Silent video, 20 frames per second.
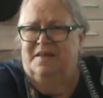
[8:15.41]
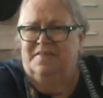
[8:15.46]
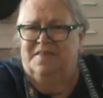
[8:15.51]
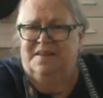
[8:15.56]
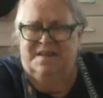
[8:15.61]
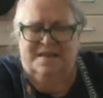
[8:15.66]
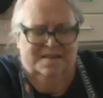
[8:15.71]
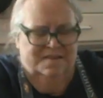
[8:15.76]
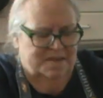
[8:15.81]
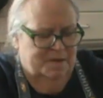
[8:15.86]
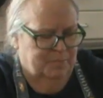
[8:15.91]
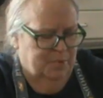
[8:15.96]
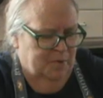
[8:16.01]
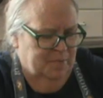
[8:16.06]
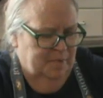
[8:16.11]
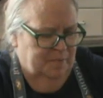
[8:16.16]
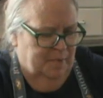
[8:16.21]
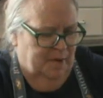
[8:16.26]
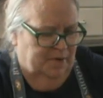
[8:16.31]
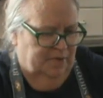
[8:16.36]
I think it's a
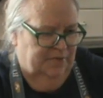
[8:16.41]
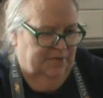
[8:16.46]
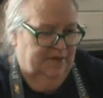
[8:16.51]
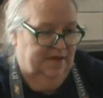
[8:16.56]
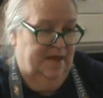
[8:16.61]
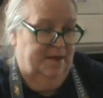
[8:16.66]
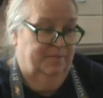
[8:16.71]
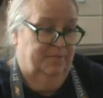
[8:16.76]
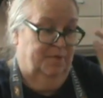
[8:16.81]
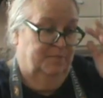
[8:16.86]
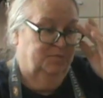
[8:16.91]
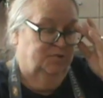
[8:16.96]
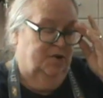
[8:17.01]
bourbon bottle that came from